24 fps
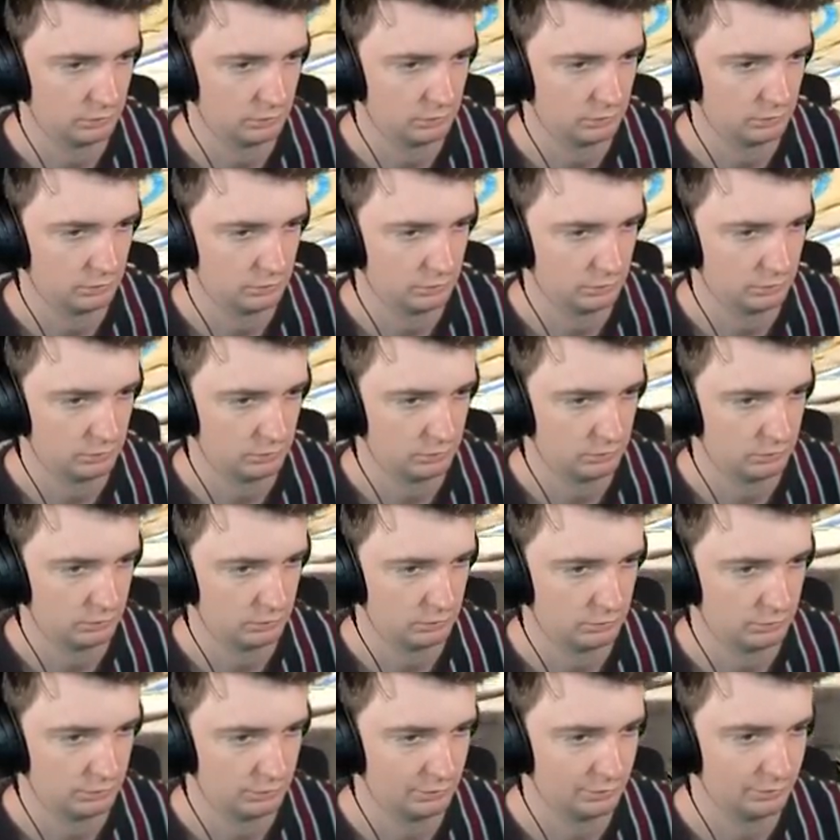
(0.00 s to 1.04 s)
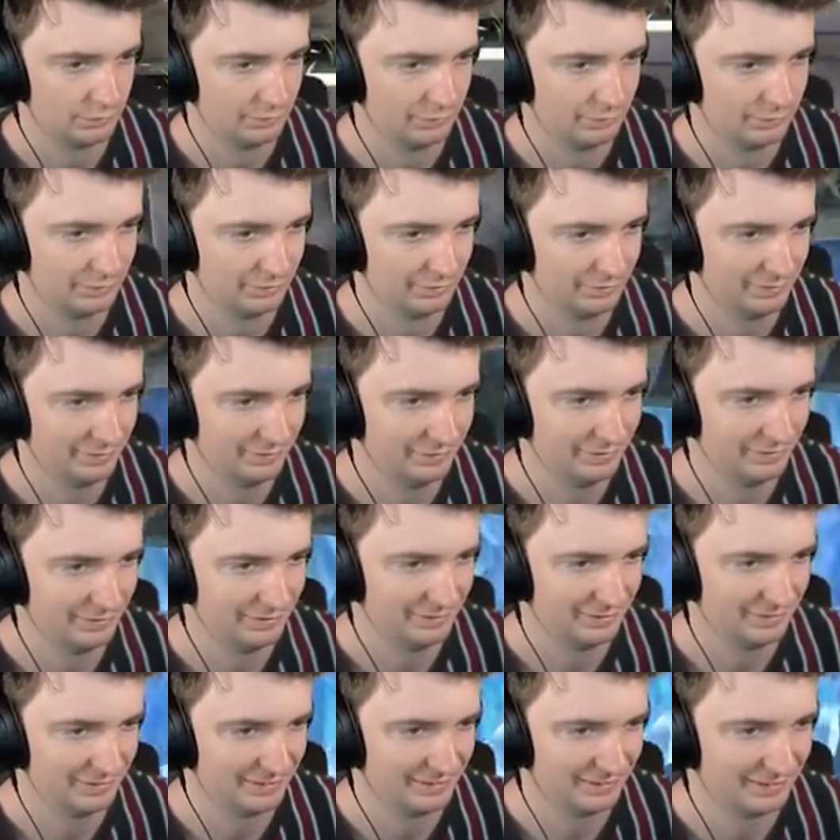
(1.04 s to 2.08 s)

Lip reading: Nobody speaks.